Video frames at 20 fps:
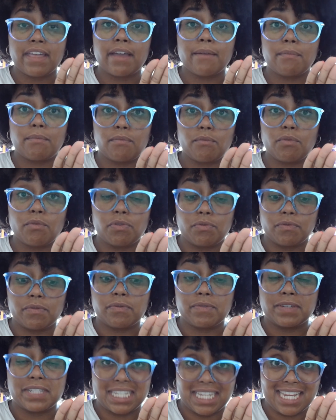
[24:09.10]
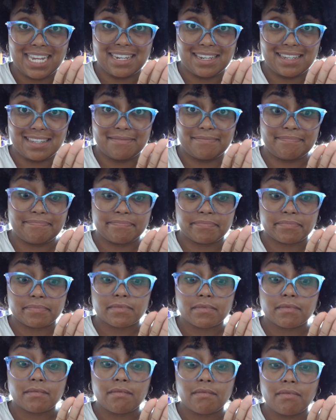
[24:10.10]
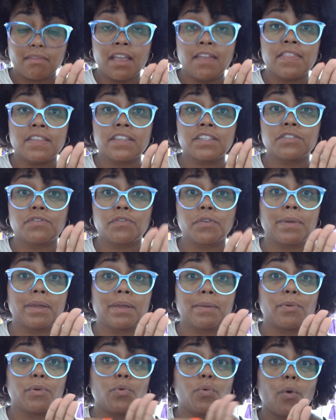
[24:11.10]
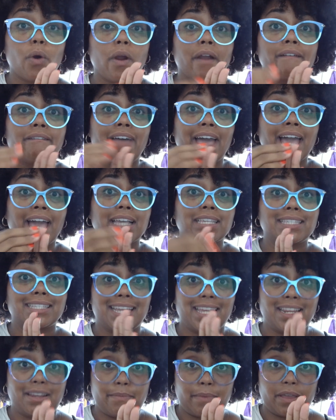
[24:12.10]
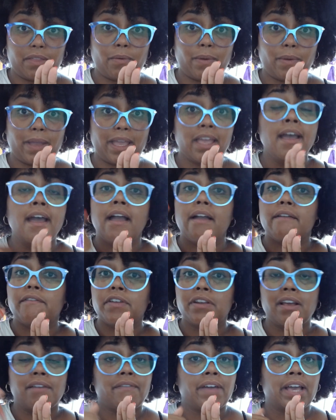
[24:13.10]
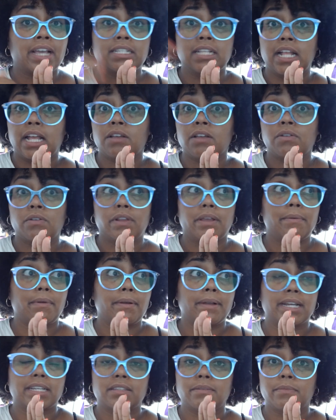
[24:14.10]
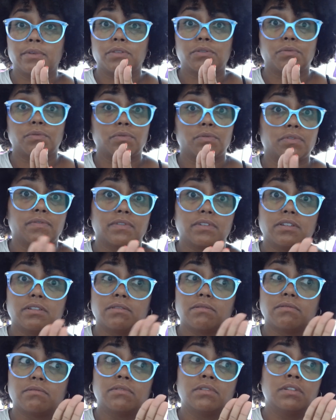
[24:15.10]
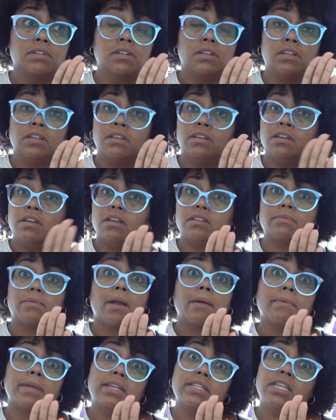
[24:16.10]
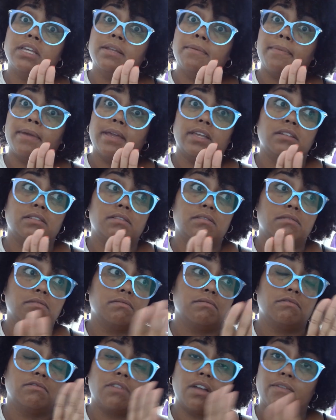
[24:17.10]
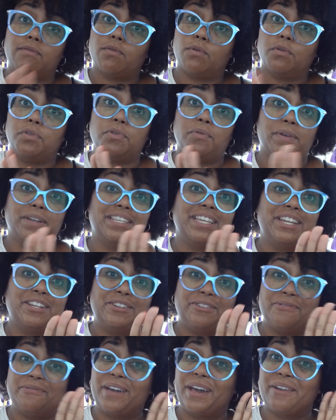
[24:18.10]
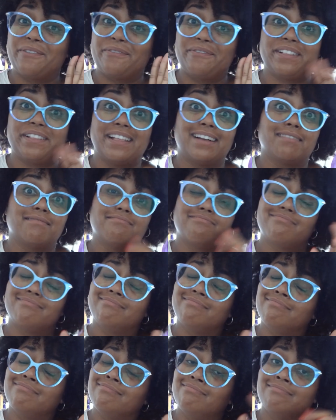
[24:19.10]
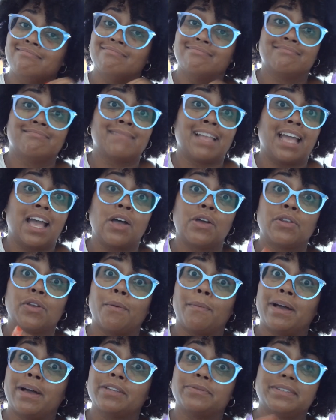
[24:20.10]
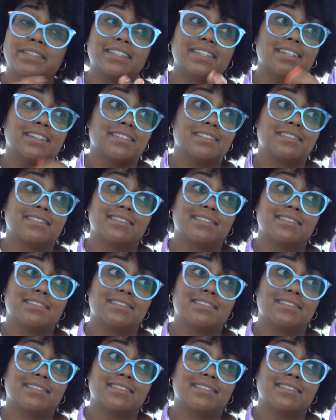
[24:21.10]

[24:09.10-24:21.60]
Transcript: with your receipt. This is for people who are vaccinated, by the way. If you're not vaccinated, I don't know. They probably got some other rules for you. There's probably a 10-page travel authorization you got to fill out. I don't know. Mine's was 6.